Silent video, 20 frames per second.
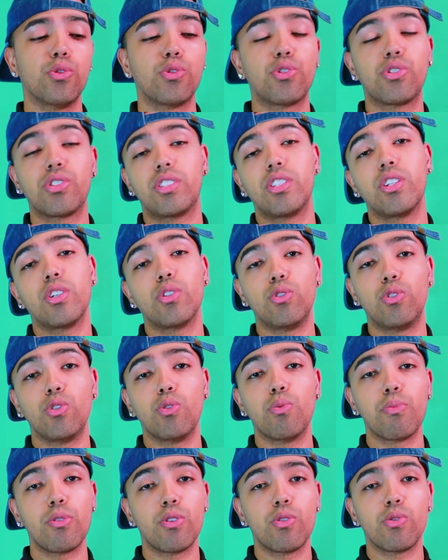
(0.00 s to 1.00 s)
you still
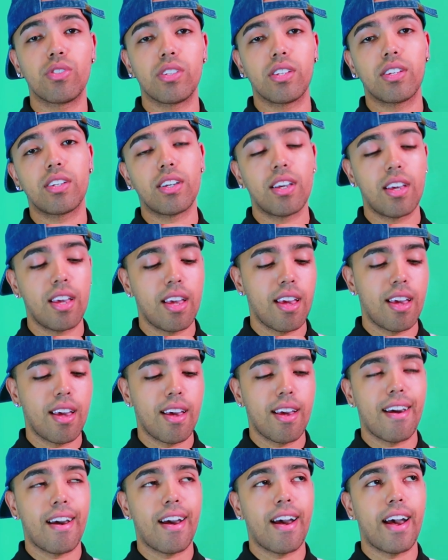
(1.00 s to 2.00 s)
do music?
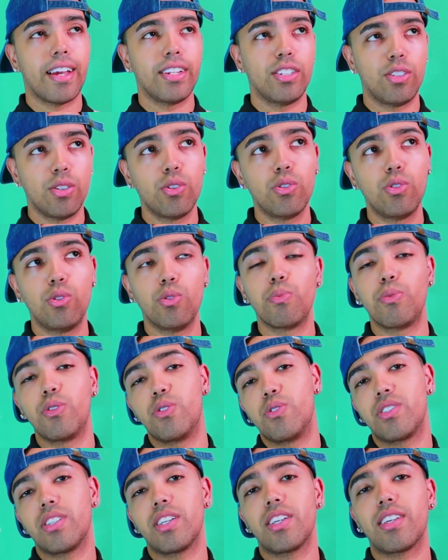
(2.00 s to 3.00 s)
I do
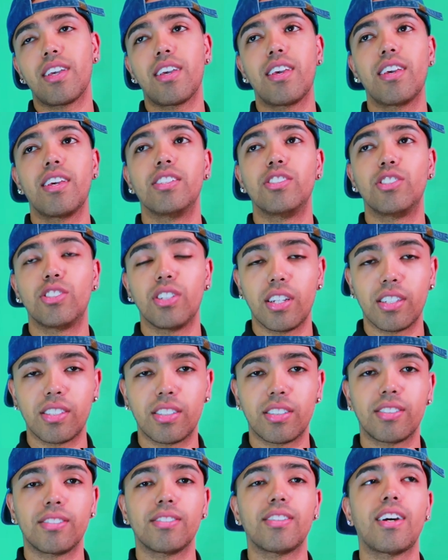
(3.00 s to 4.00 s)
music. It's
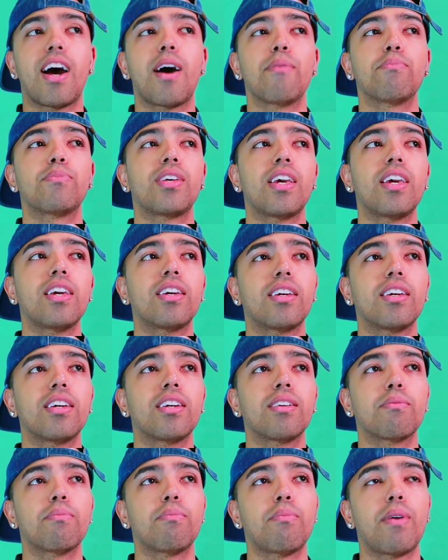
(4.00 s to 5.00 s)
just I'm
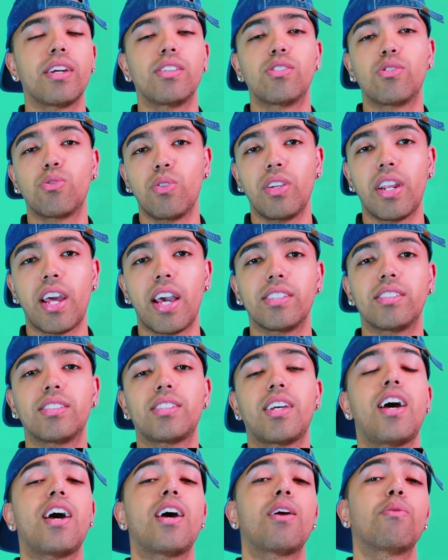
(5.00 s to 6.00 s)
taking my sweet-ass
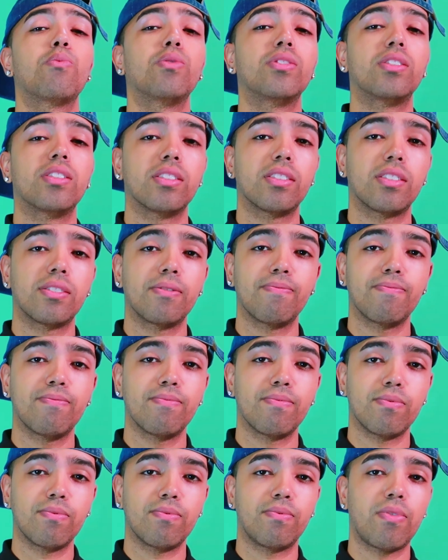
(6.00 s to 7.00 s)
time, which is
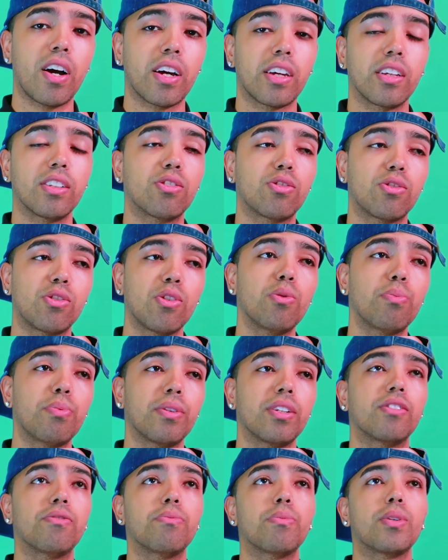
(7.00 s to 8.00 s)
fucking
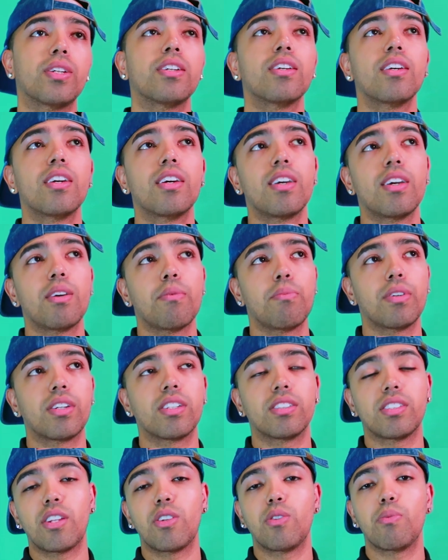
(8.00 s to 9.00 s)
stupid of me
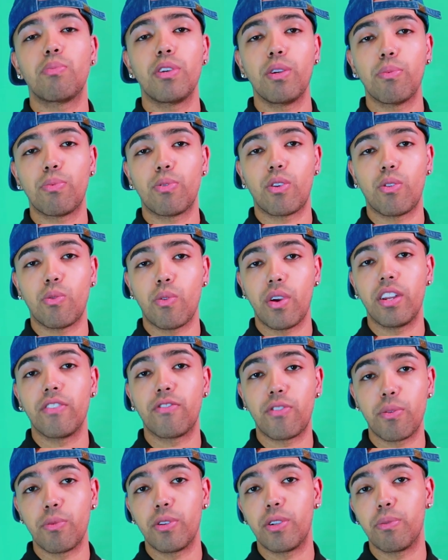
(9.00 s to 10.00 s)
because I know people are
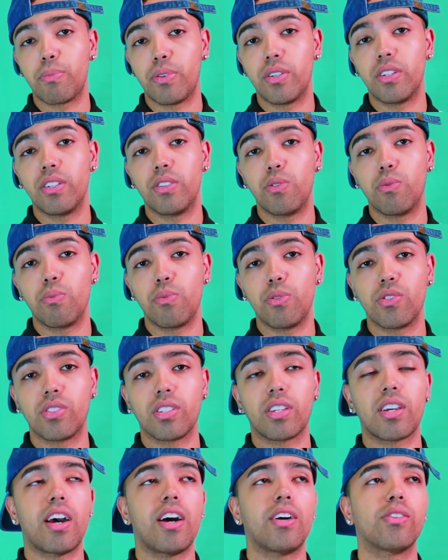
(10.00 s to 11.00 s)
waiting for me to put new
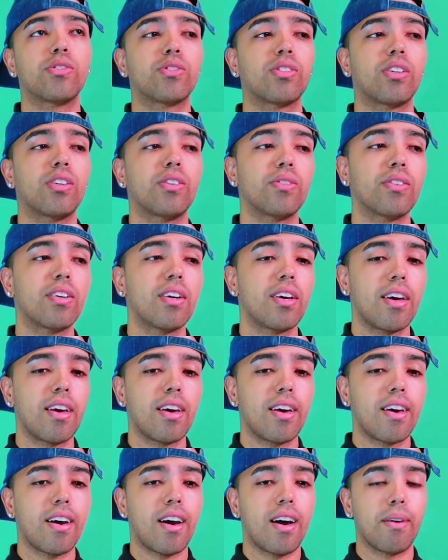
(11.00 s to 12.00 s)
music out. So
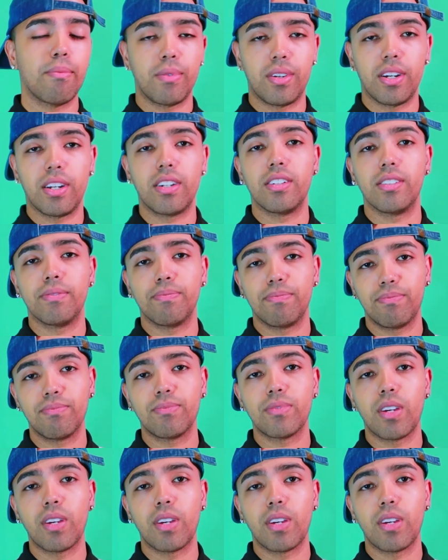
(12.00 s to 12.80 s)
I'm gonna